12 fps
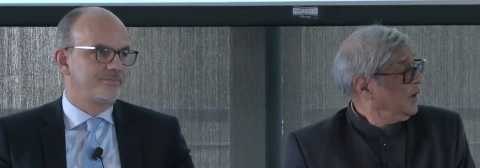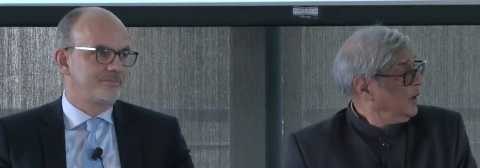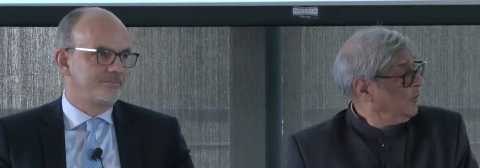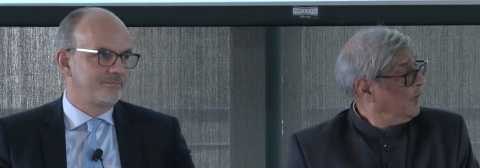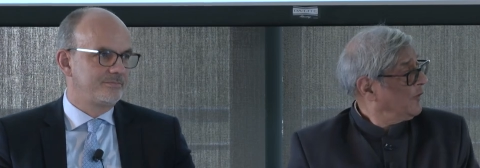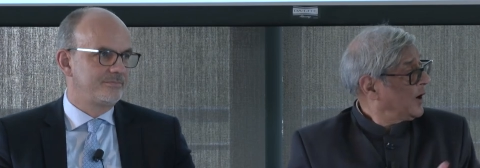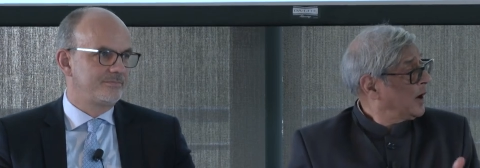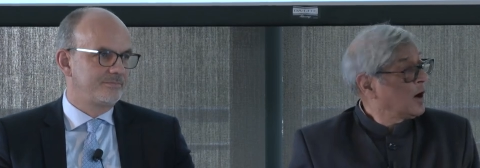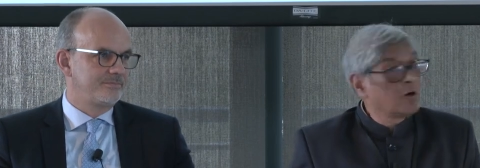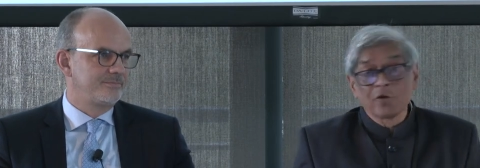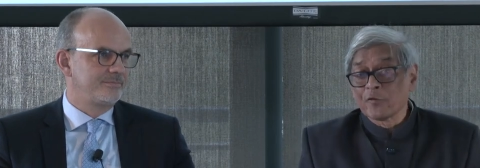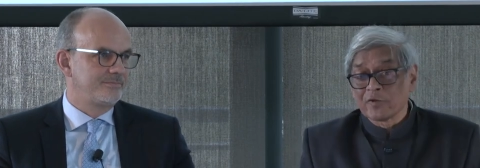Speaker 1: We've run
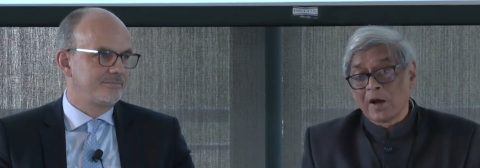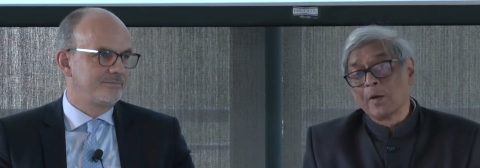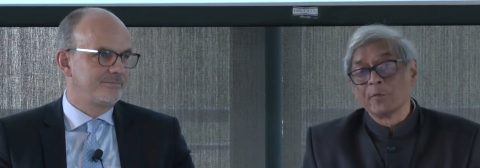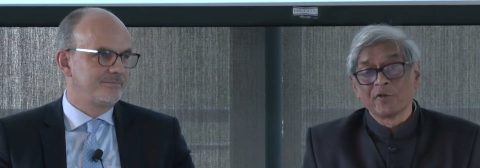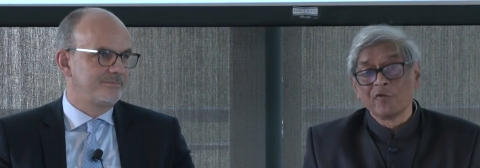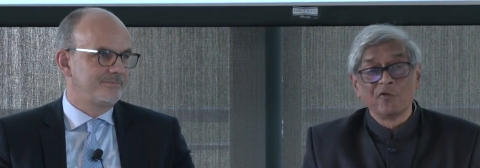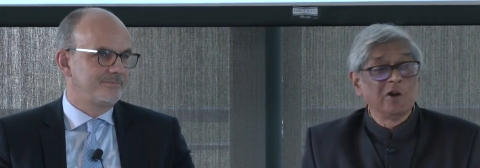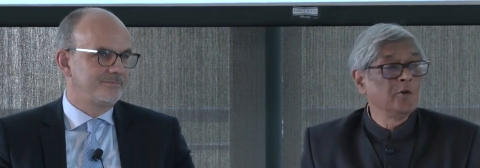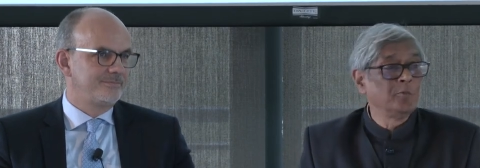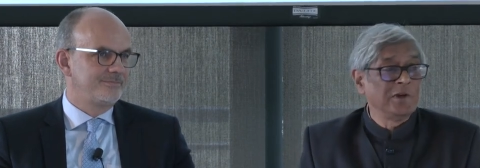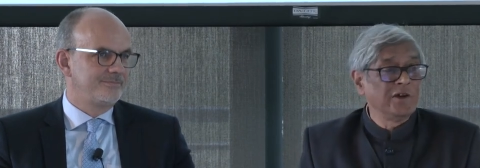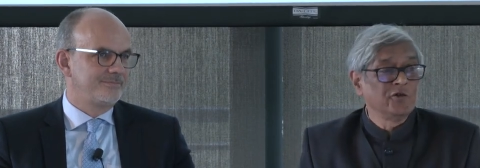out of time, so will you
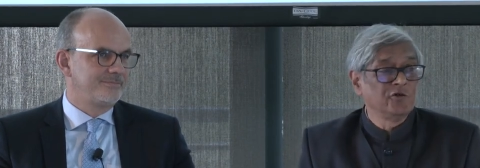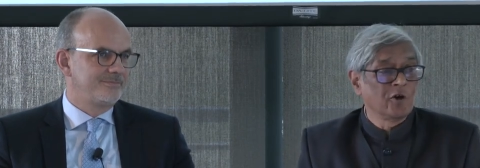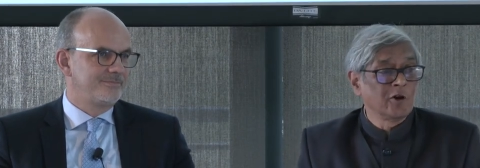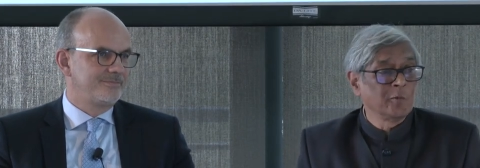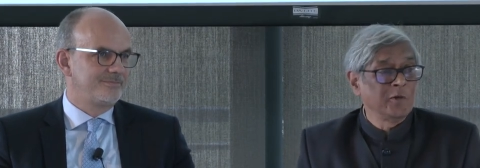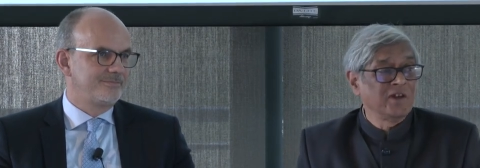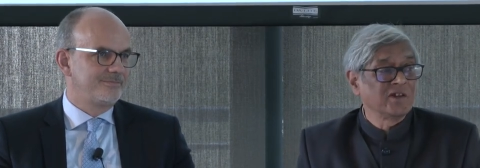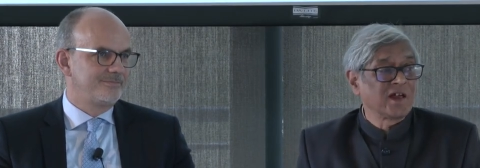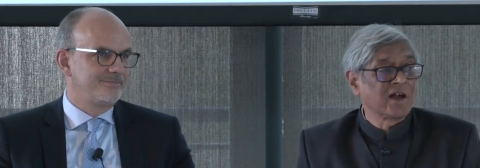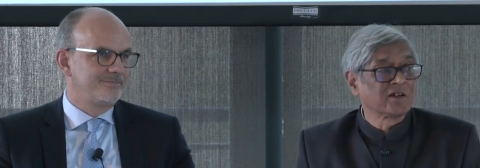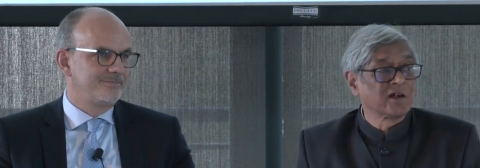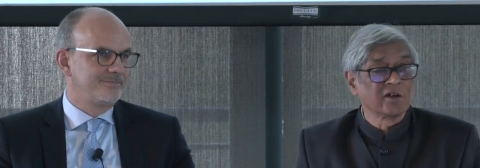please join me in
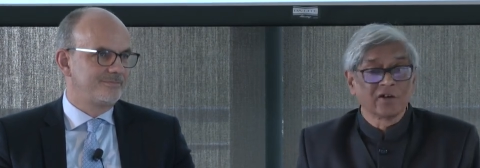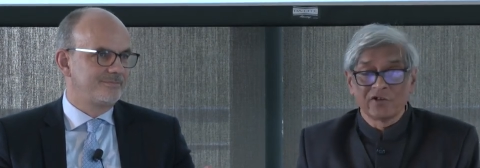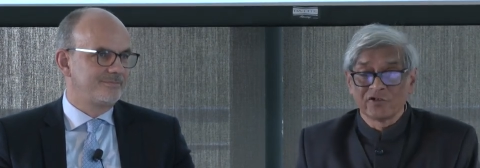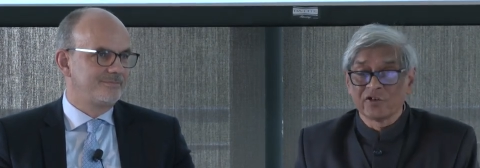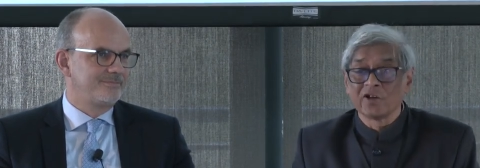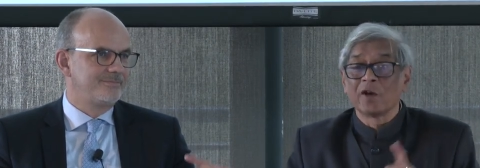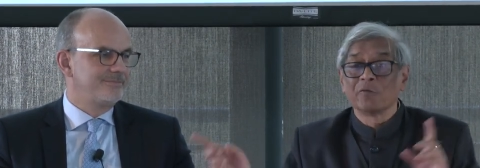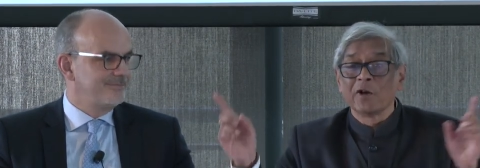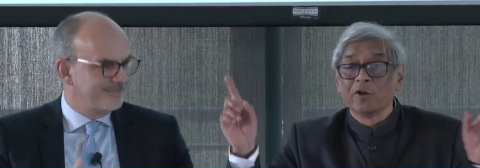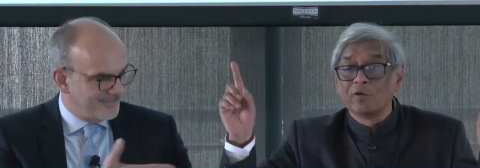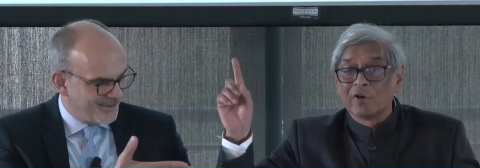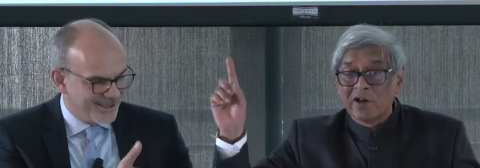thanking Christian? And when
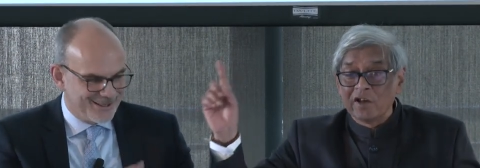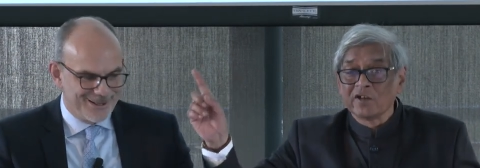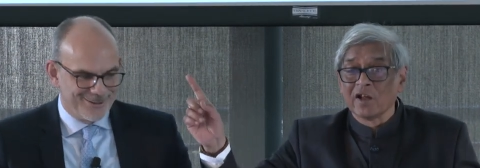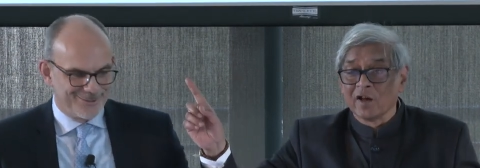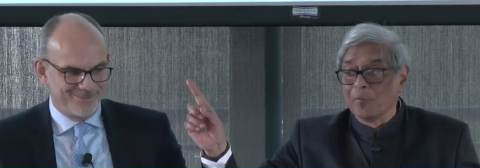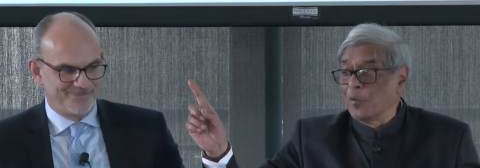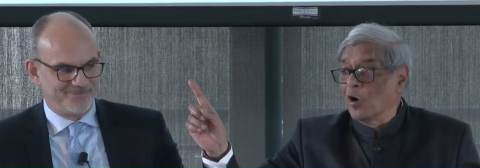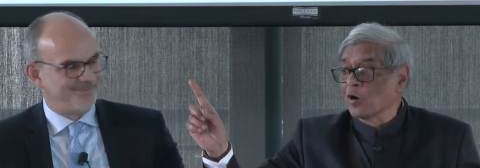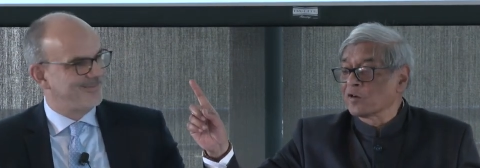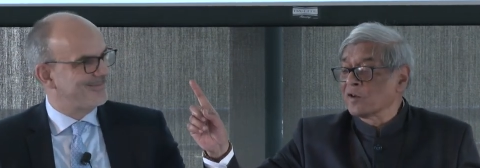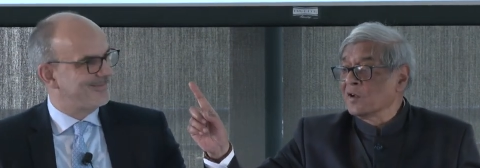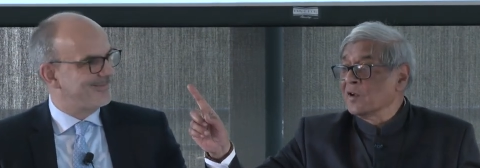you read the report,